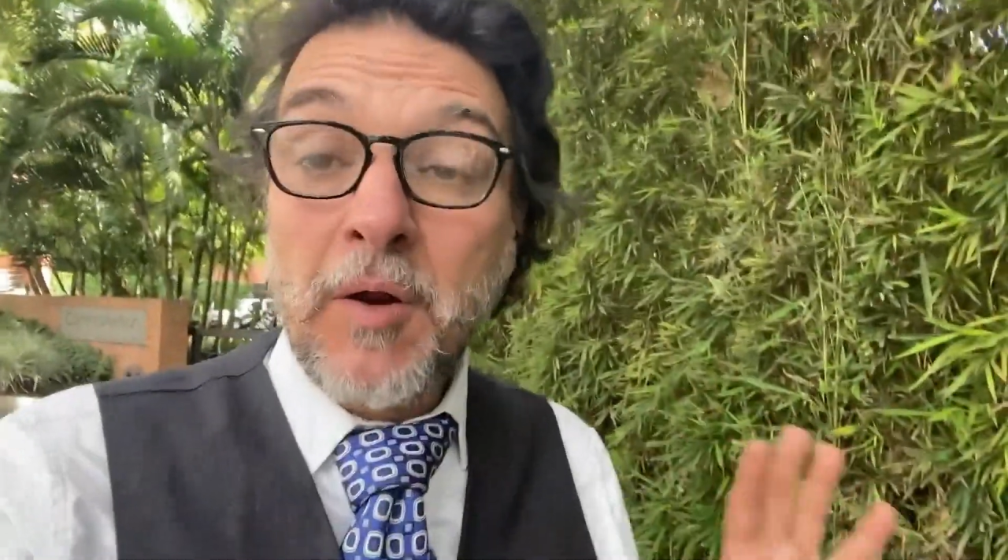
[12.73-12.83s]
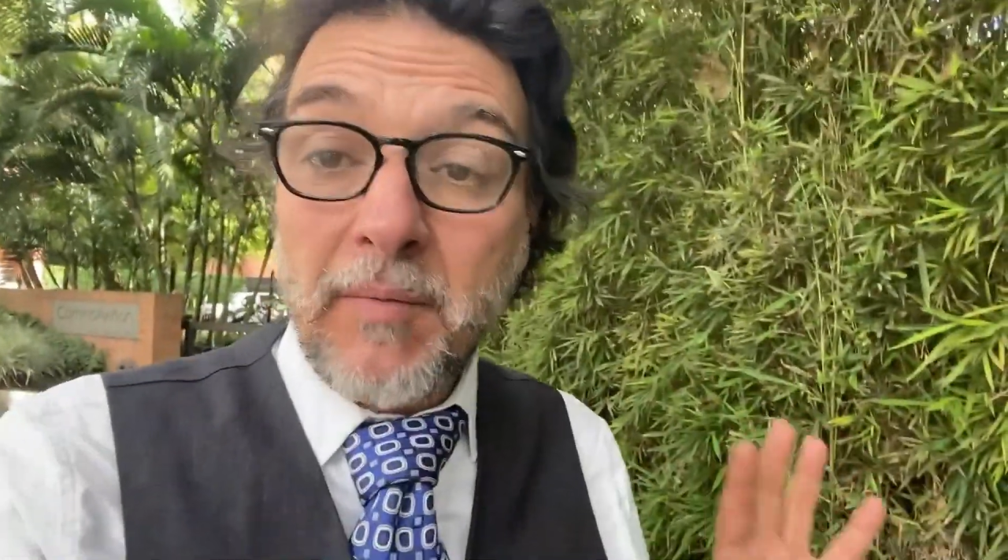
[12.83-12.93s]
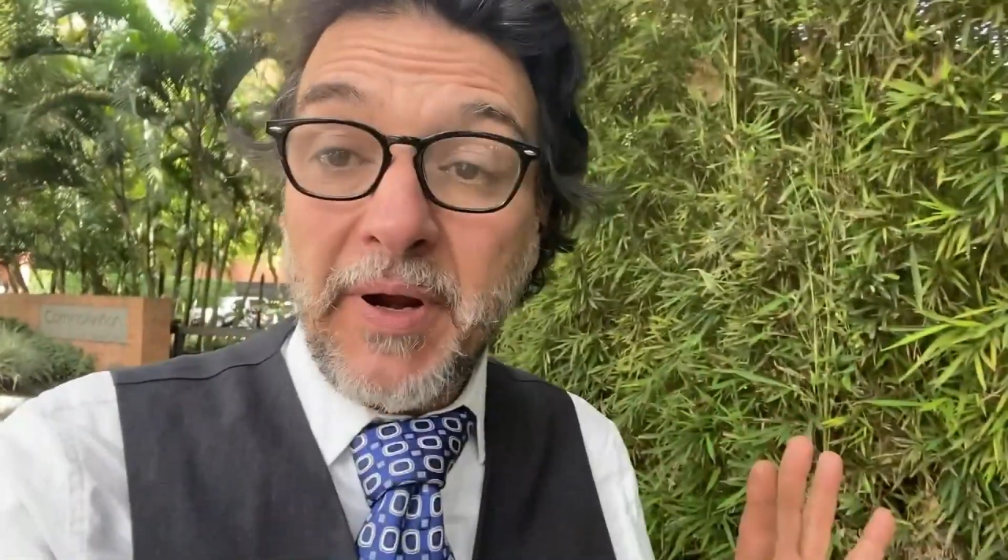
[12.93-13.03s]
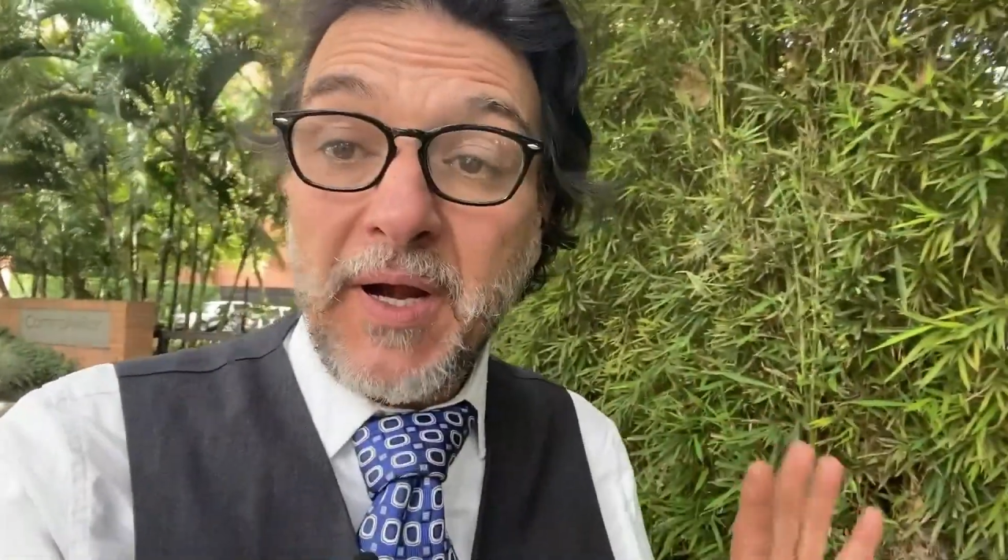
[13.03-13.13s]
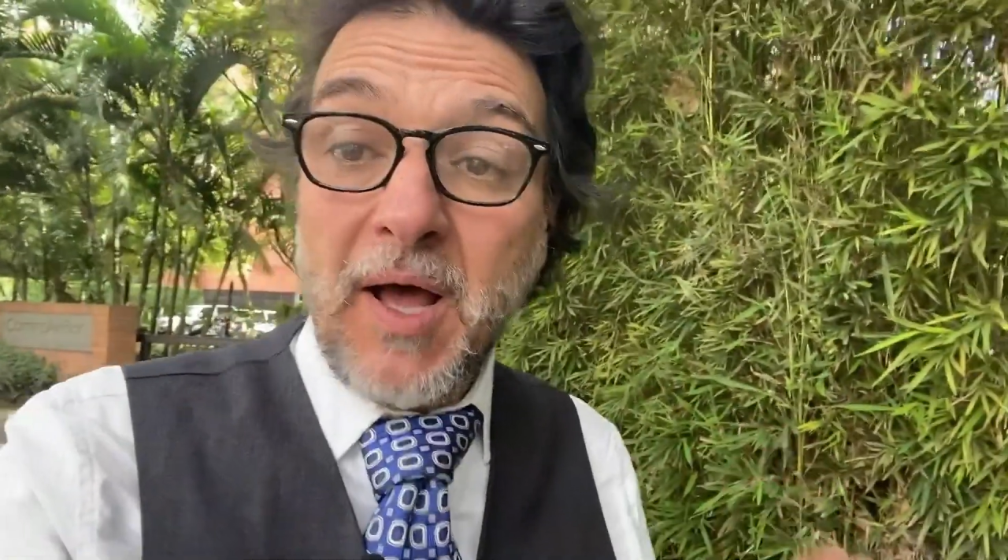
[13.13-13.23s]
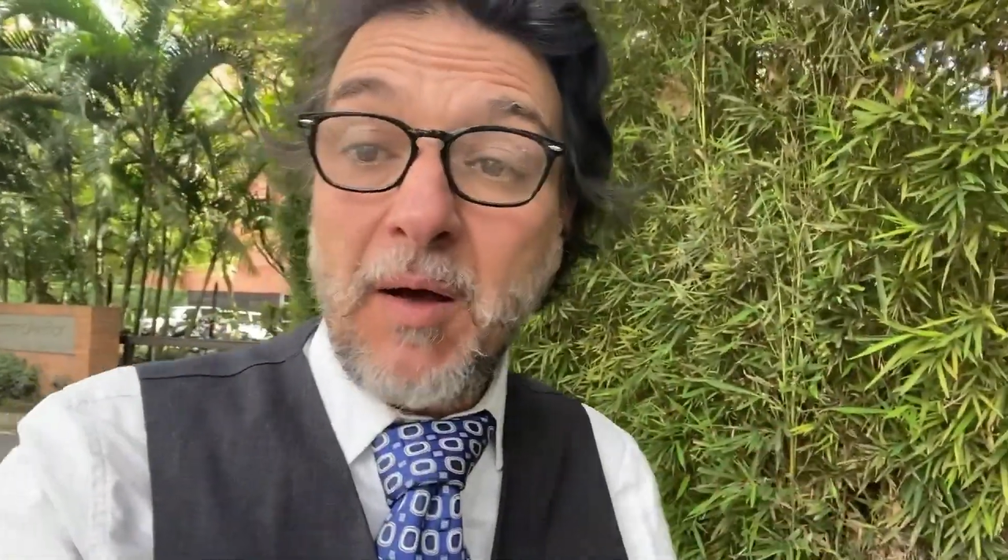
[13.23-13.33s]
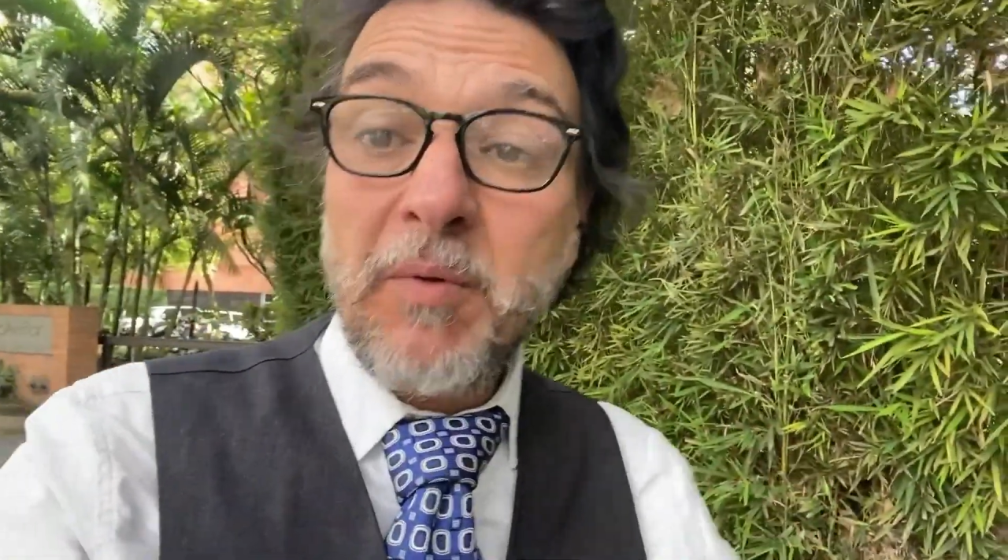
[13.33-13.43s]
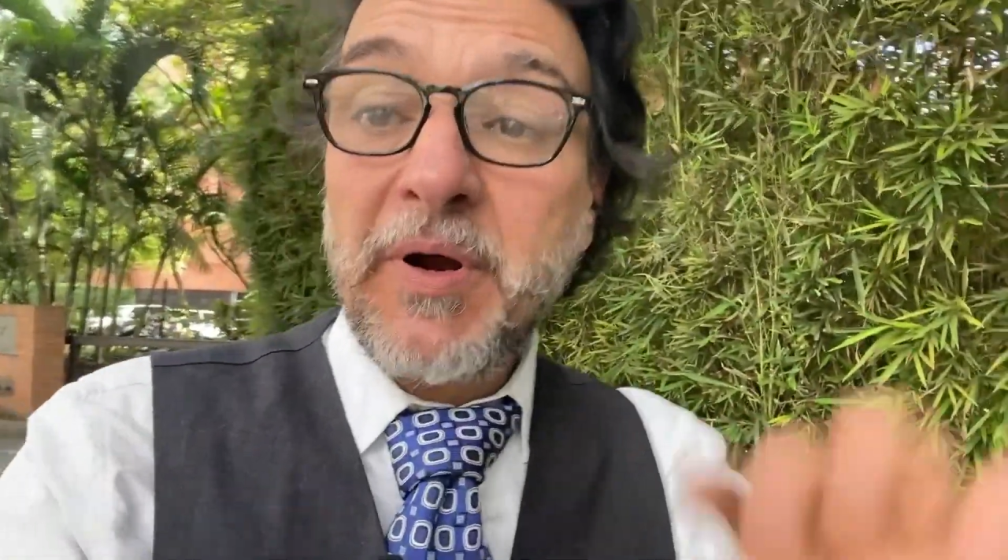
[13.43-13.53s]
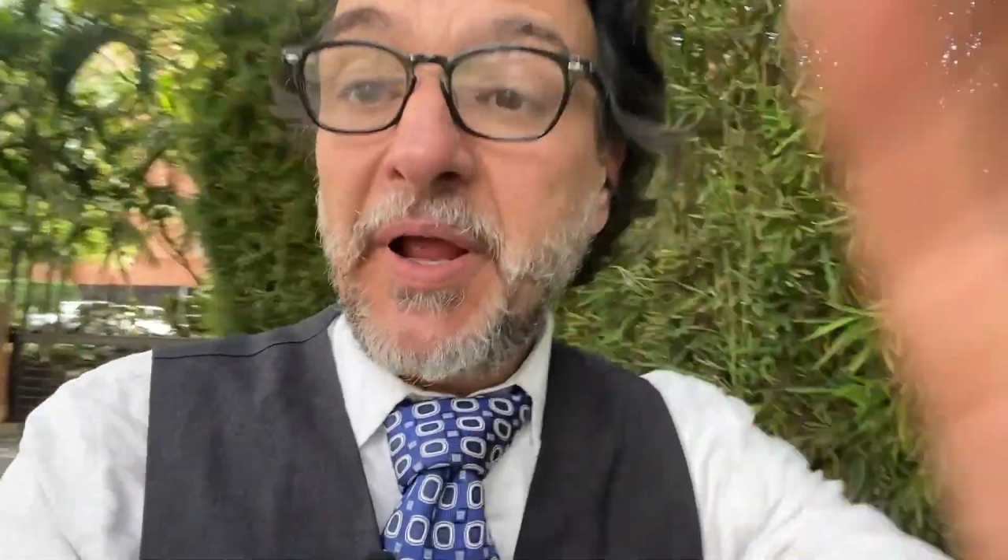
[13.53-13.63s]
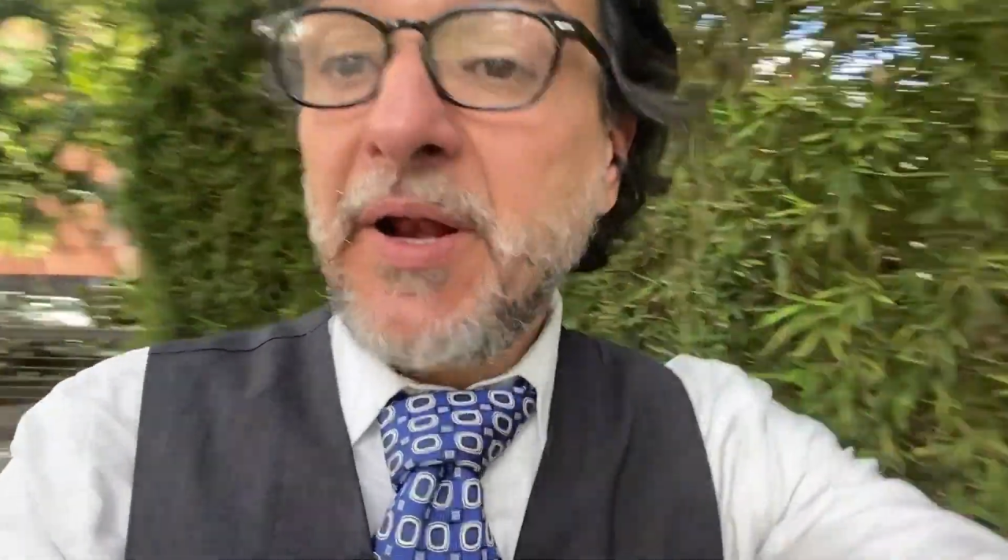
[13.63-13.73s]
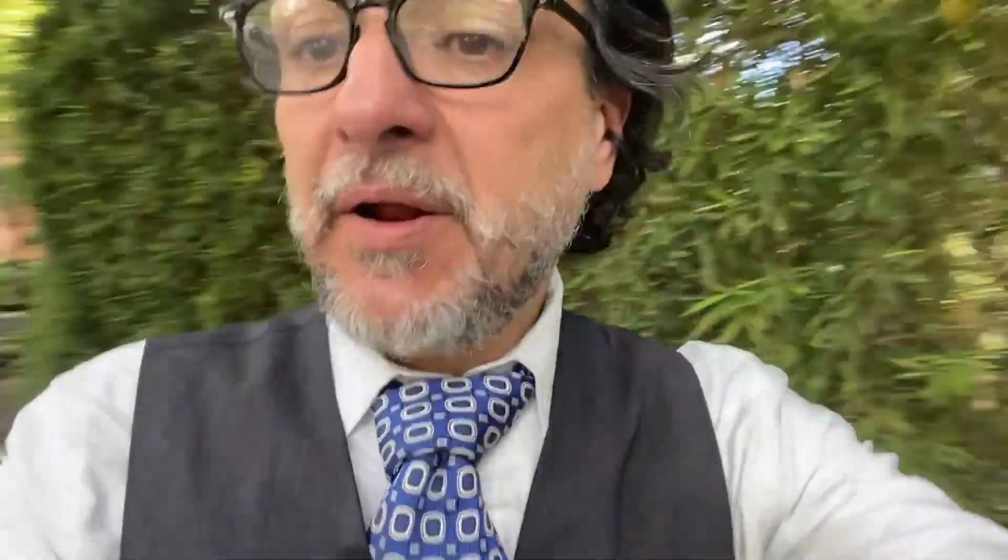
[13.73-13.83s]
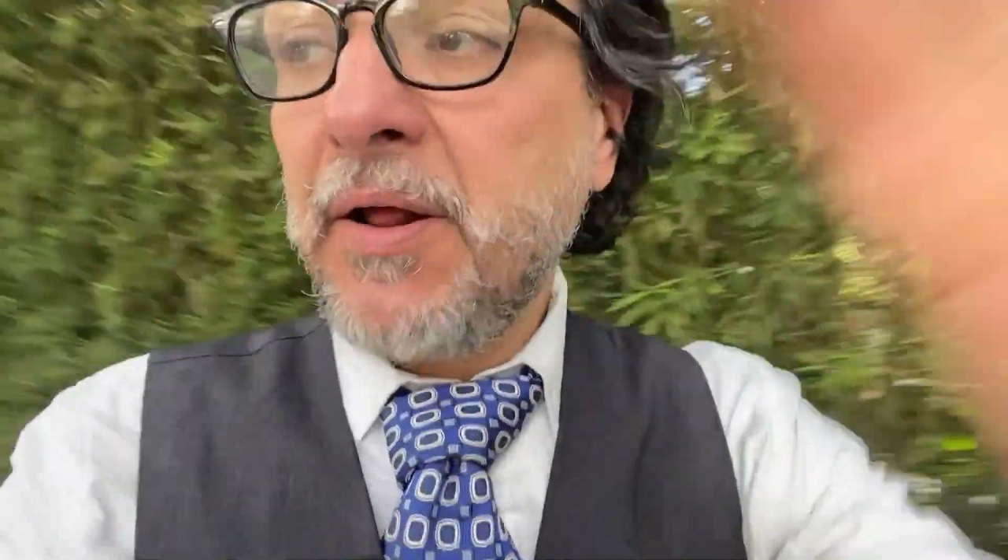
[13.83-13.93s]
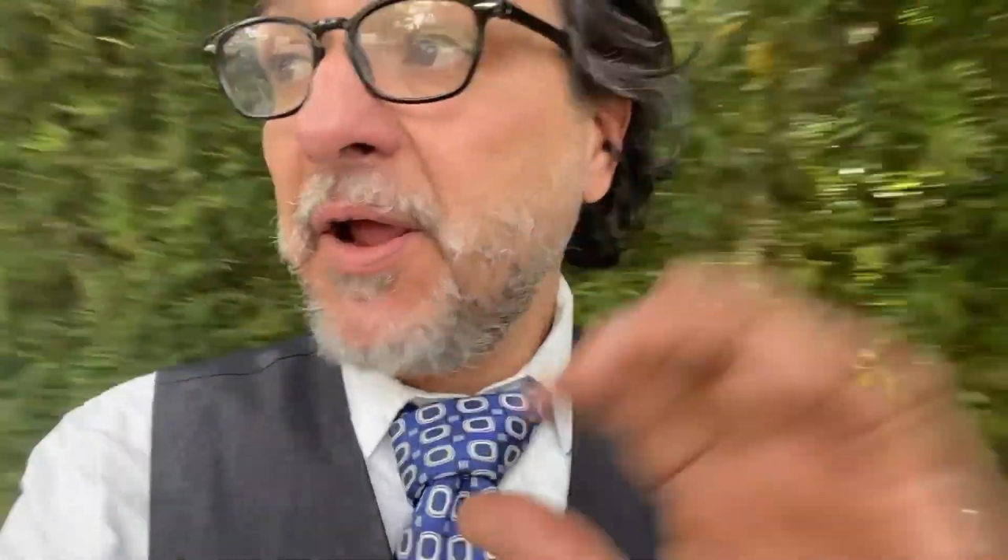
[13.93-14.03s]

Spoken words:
Right now, we're in an